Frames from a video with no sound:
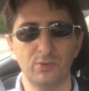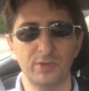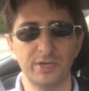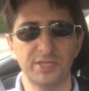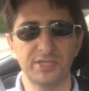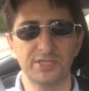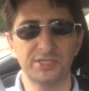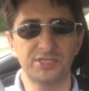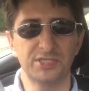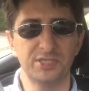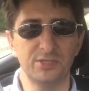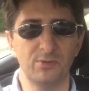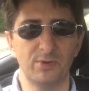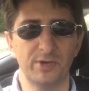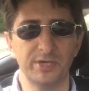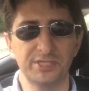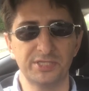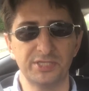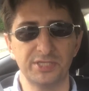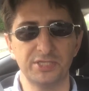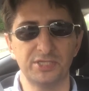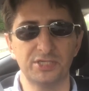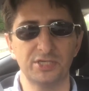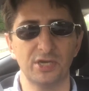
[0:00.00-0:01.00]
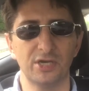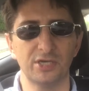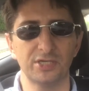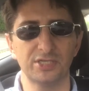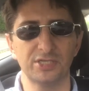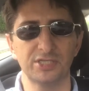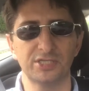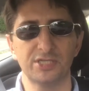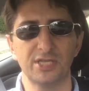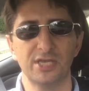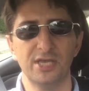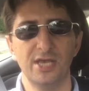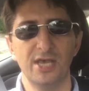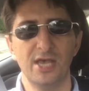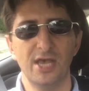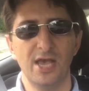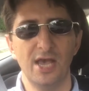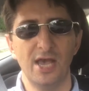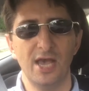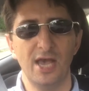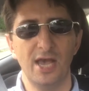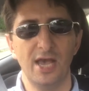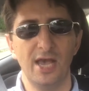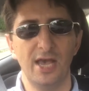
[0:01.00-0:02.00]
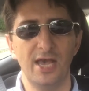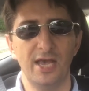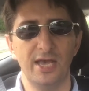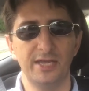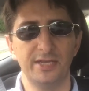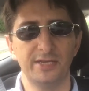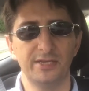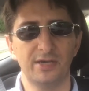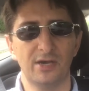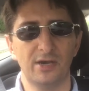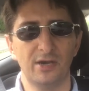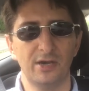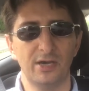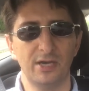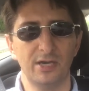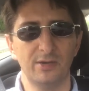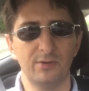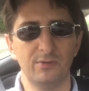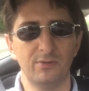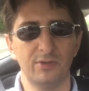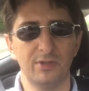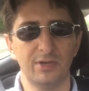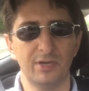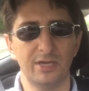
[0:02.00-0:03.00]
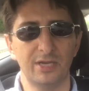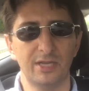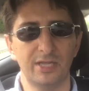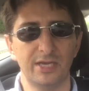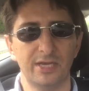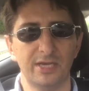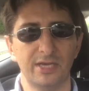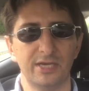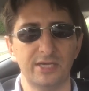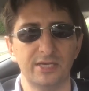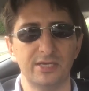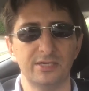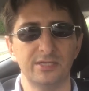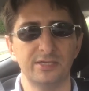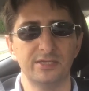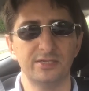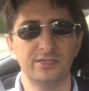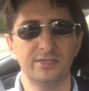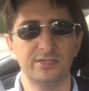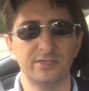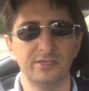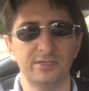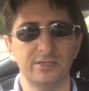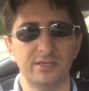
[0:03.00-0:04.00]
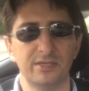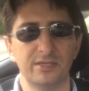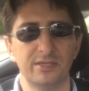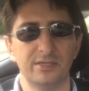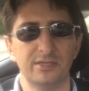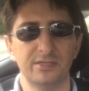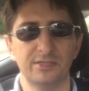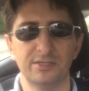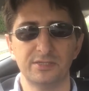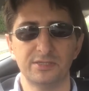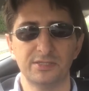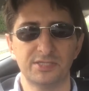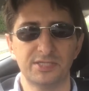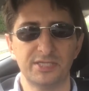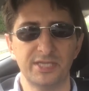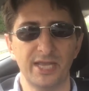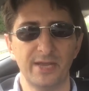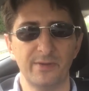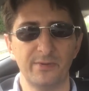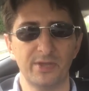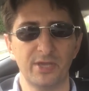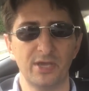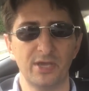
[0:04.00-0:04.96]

one of the C Y C chargers and I will uh, see how it